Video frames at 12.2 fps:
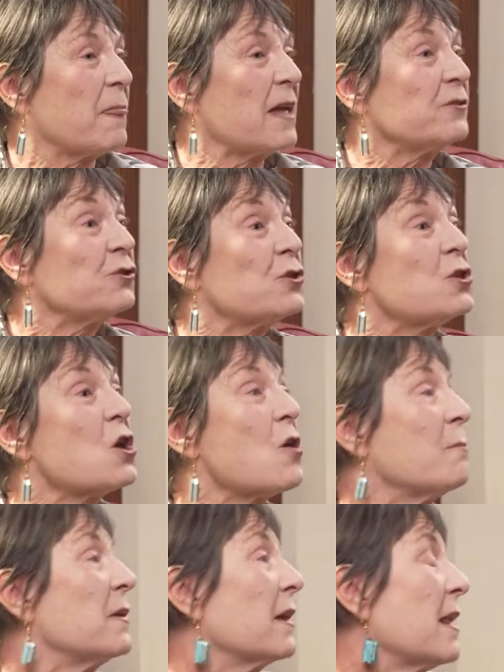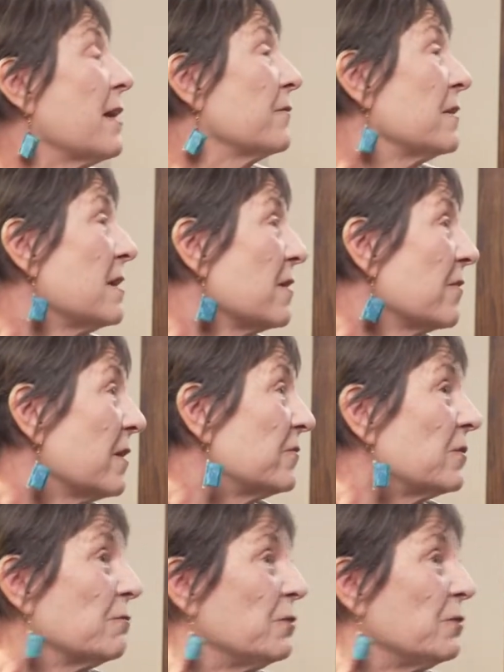and should not be allowed near it. We